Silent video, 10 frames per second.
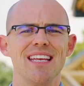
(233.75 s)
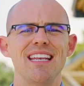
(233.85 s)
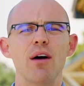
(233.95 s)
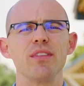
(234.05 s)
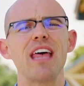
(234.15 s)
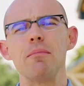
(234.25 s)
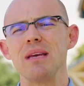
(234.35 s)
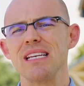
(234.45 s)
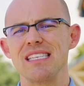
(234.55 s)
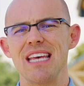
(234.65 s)
Now, with that
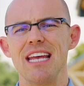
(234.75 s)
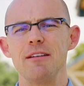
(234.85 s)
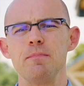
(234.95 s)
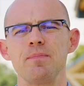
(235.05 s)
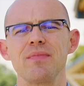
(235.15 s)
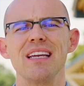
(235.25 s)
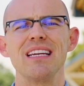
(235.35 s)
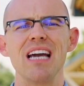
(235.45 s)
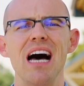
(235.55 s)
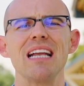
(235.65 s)
being said,
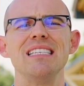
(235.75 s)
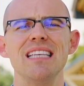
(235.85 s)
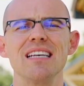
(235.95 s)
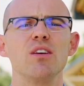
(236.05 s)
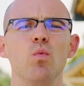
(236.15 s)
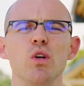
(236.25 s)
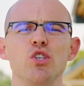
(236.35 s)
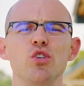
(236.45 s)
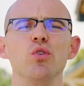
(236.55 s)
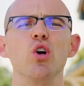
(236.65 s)
God doesn't
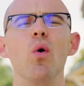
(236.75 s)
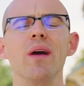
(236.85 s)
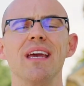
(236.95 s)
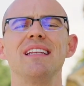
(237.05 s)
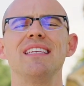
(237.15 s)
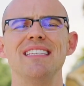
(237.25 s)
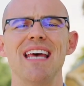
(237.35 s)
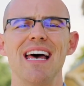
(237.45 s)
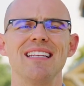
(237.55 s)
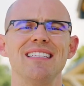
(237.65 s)
want you going into
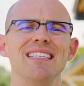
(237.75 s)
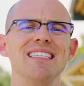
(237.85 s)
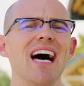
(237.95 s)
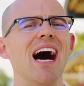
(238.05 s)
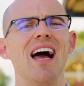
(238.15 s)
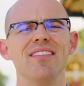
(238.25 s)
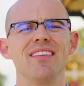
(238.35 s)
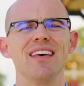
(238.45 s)
debt to tithe.